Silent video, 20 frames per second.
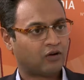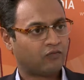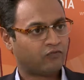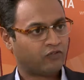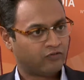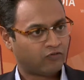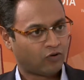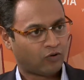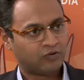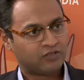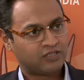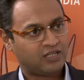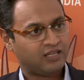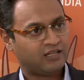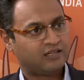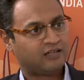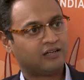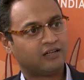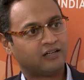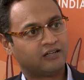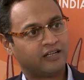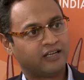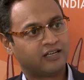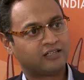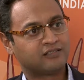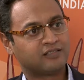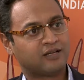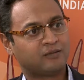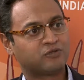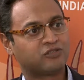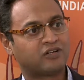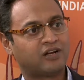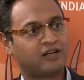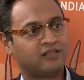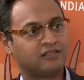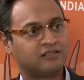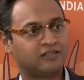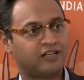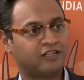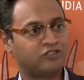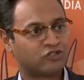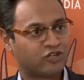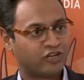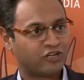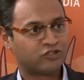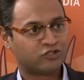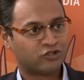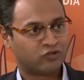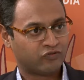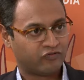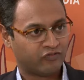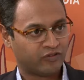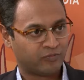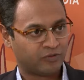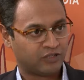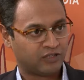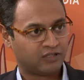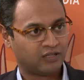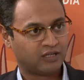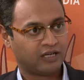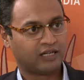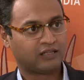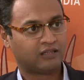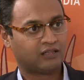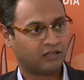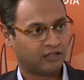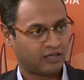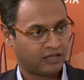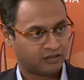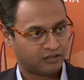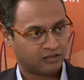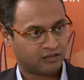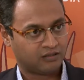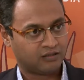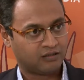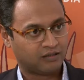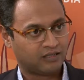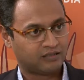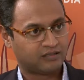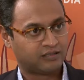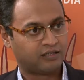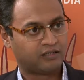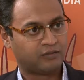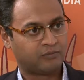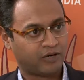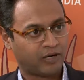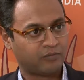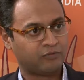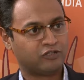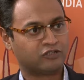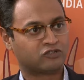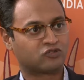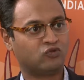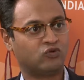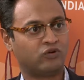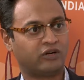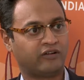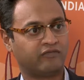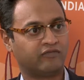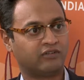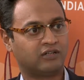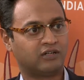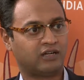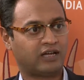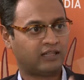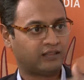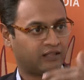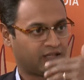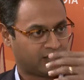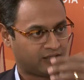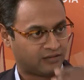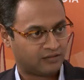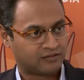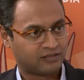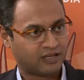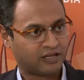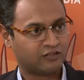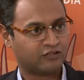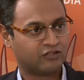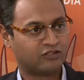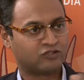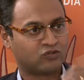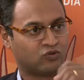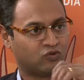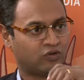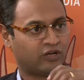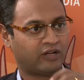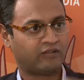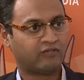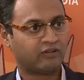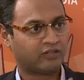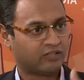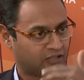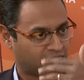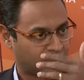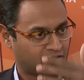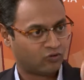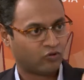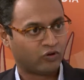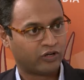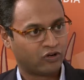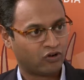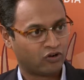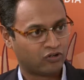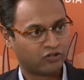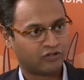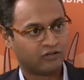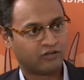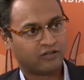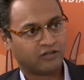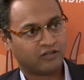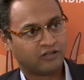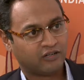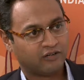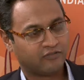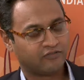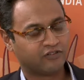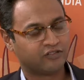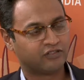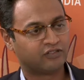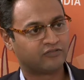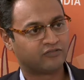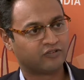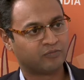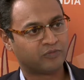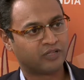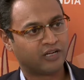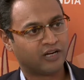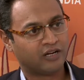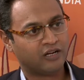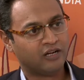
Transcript: we've obviously taken some strides in education of women at the let's say at the primary school level, and then at the secondary school level, and then going on further from there.